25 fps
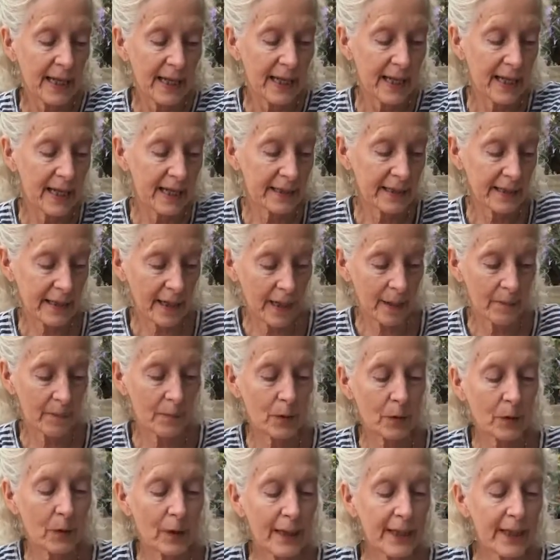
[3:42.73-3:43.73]
And I'm
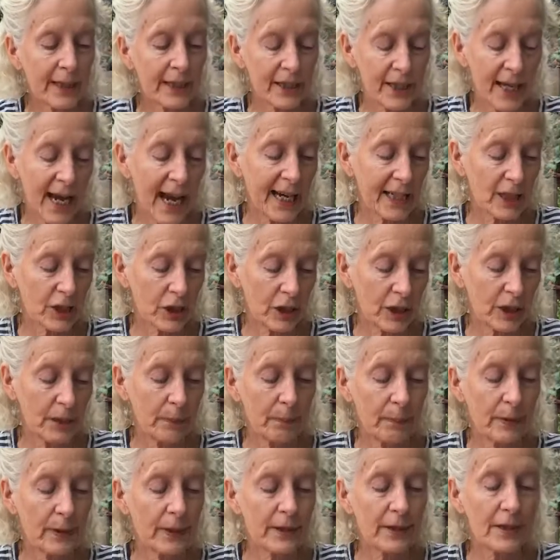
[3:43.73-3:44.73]
going to actually
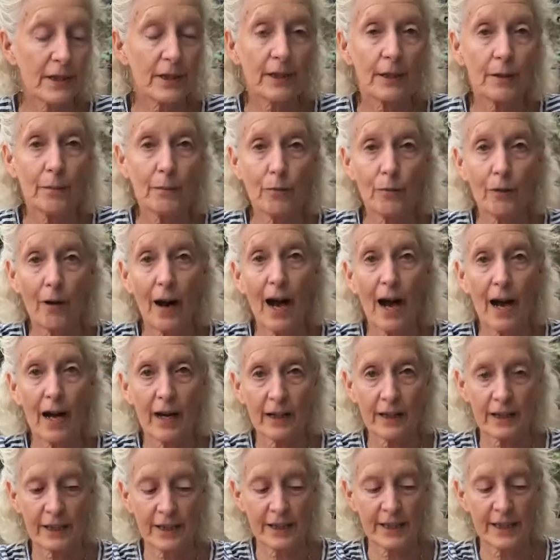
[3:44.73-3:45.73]
put some
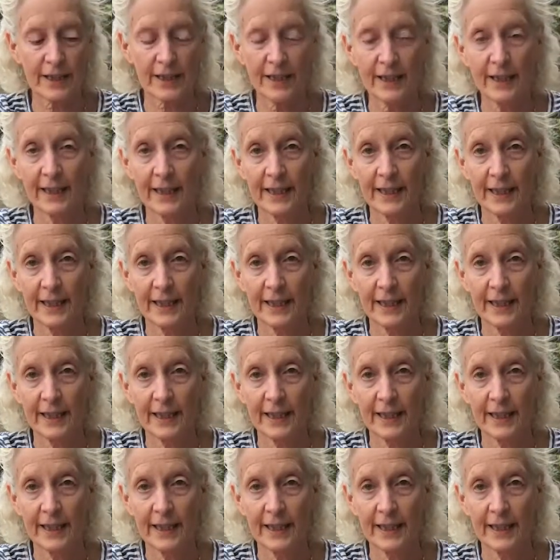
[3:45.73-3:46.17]
rocks